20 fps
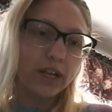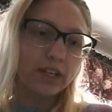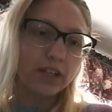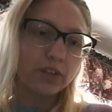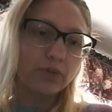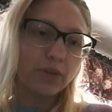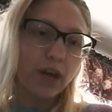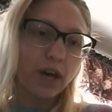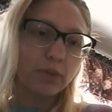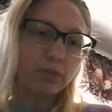
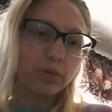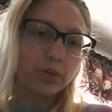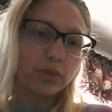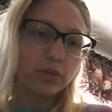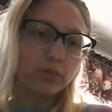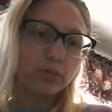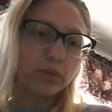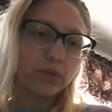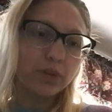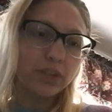and if
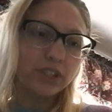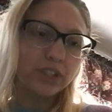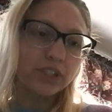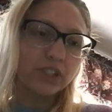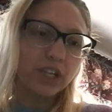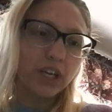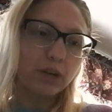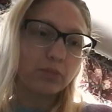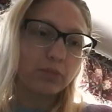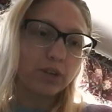applicable, a
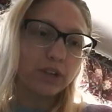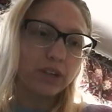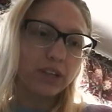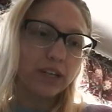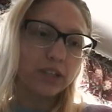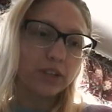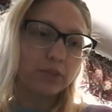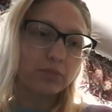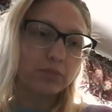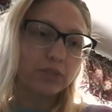statement
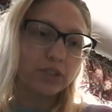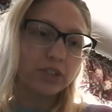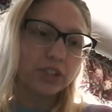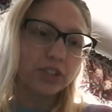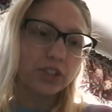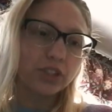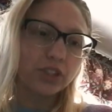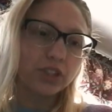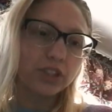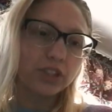that the
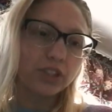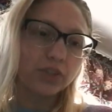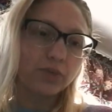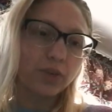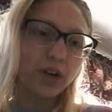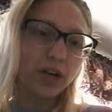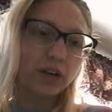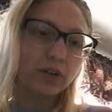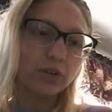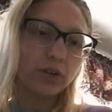petition is
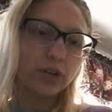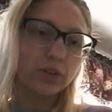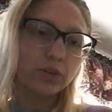filed